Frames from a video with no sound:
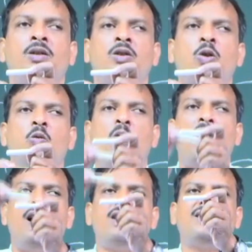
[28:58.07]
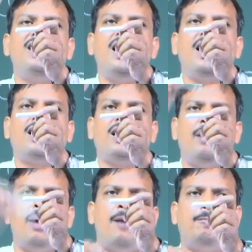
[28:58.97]
So, once they are
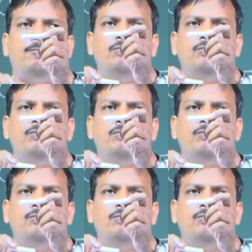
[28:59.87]
come up